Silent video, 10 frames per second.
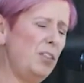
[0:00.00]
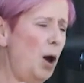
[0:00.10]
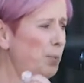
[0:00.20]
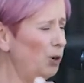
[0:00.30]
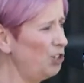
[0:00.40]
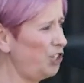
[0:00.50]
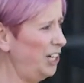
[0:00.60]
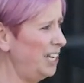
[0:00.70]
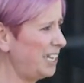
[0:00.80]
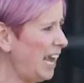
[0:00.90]

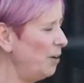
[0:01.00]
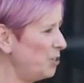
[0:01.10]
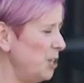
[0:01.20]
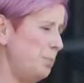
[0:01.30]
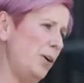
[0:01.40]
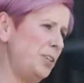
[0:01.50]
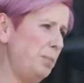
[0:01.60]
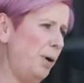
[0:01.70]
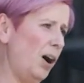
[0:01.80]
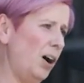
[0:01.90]
abortionist counting the body
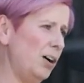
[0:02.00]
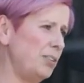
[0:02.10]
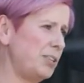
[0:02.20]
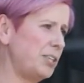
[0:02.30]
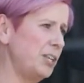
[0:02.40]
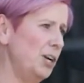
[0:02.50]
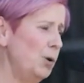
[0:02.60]
parts